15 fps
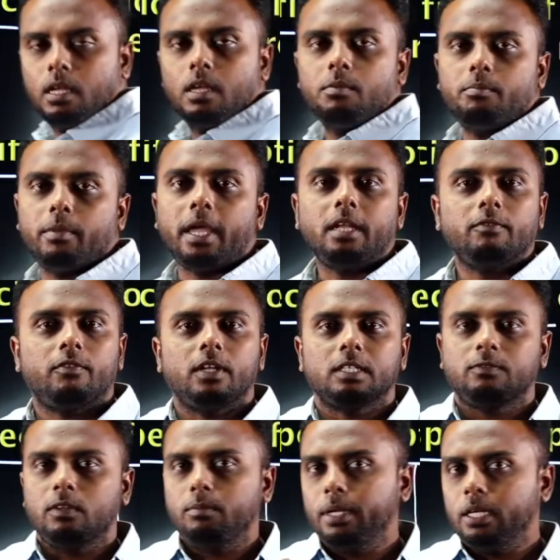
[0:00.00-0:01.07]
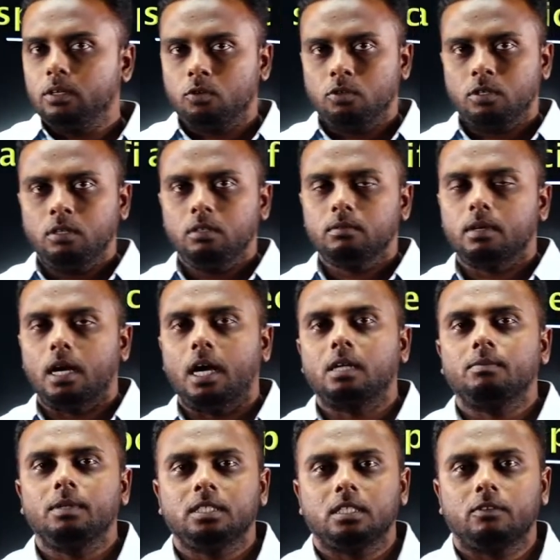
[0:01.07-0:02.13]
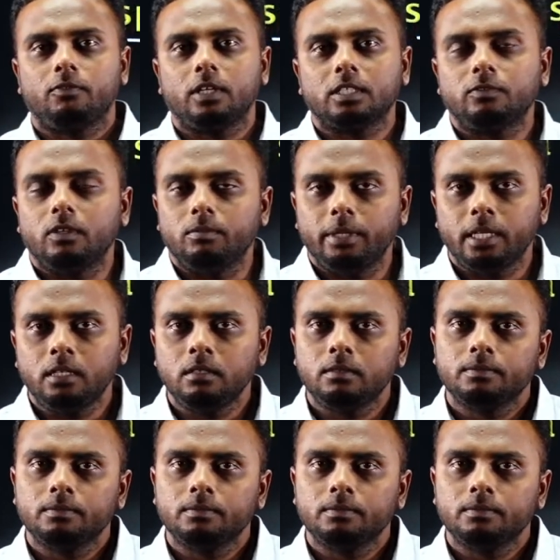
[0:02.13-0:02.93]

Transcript: main flux will be in rotor, armature flux will be in